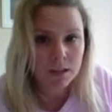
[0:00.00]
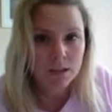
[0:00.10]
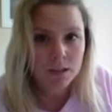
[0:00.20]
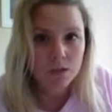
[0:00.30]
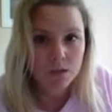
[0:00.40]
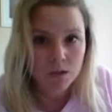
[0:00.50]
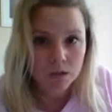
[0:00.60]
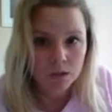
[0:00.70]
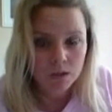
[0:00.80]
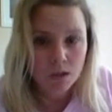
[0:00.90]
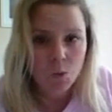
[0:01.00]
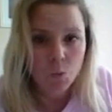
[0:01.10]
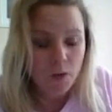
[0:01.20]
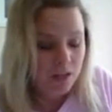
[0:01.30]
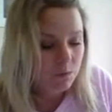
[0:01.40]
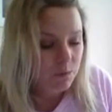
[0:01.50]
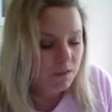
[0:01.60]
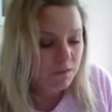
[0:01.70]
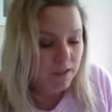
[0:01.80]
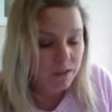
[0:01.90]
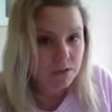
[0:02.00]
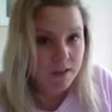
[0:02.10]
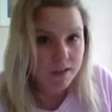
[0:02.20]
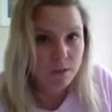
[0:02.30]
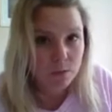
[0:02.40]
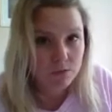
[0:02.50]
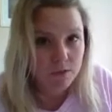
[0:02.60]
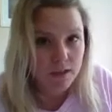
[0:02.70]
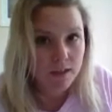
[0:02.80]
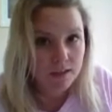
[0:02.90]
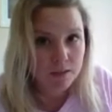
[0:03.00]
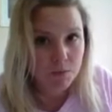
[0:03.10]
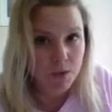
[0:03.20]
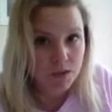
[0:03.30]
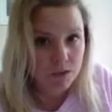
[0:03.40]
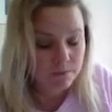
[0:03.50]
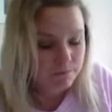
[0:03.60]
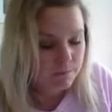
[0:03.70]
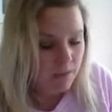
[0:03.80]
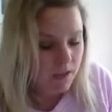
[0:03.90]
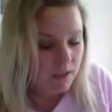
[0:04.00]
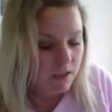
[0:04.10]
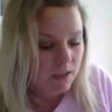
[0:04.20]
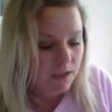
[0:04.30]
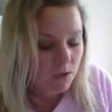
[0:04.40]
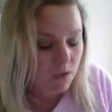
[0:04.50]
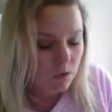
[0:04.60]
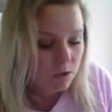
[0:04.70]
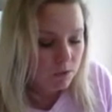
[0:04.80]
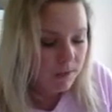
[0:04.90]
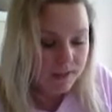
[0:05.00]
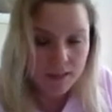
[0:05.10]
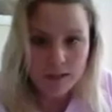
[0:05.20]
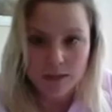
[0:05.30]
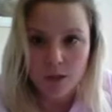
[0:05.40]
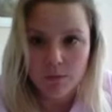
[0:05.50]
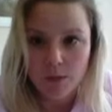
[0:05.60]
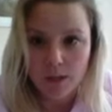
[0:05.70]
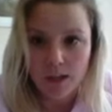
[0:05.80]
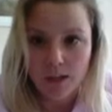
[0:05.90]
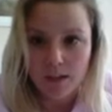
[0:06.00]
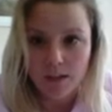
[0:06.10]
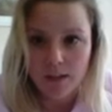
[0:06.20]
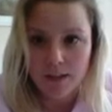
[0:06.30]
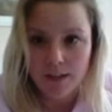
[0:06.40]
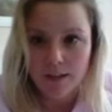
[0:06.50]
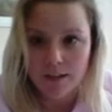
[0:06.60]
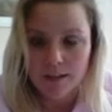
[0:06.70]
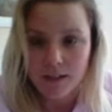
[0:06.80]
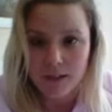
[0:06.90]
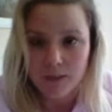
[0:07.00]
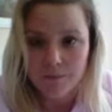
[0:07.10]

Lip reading: Now, when we factorize a quadratic expression, it always ends up looking like this here.